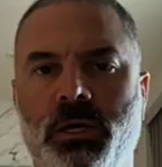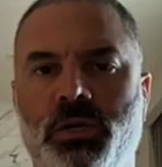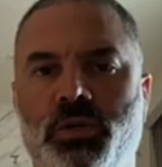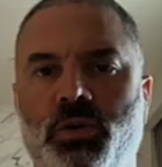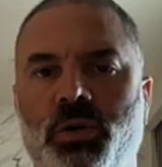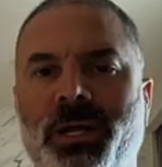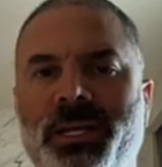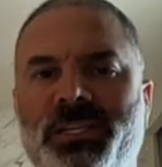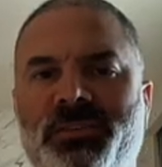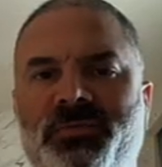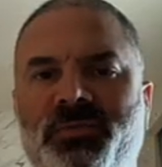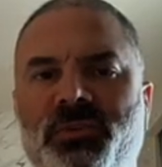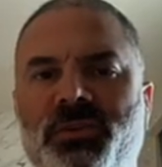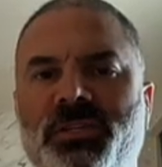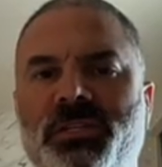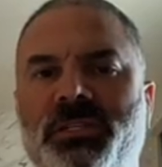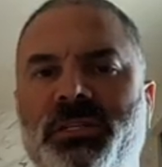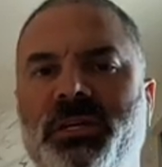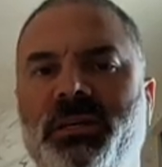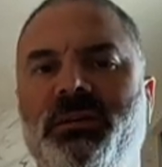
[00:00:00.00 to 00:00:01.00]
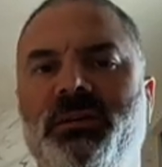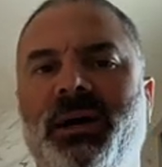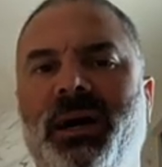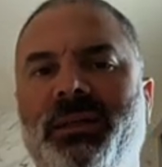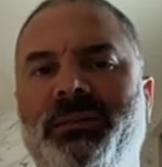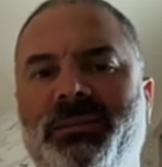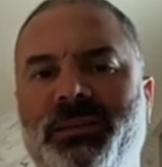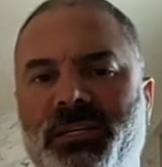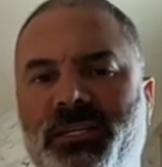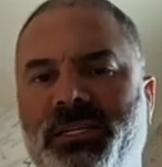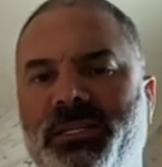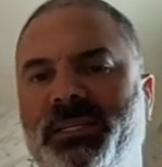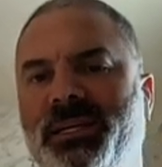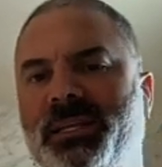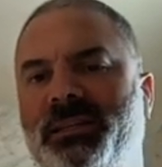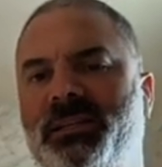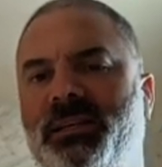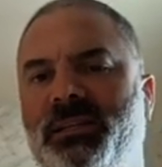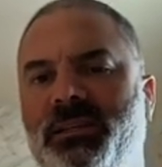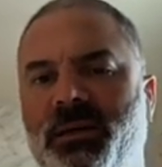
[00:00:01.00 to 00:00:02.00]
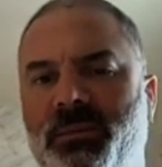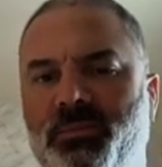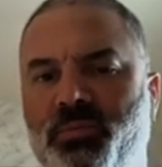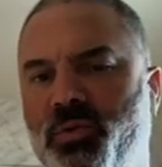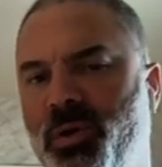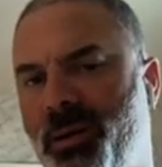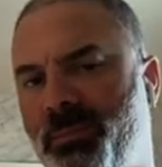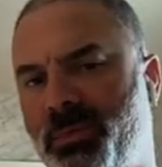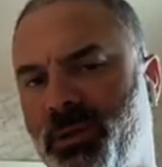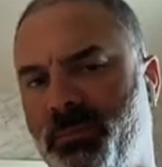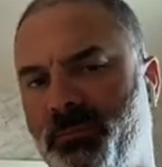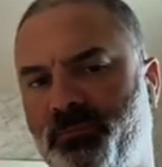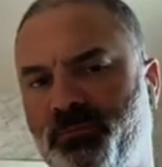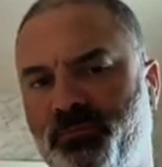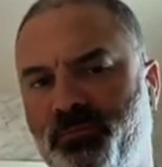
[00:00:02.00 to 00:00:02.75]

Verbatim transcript: So let's first understand the problem.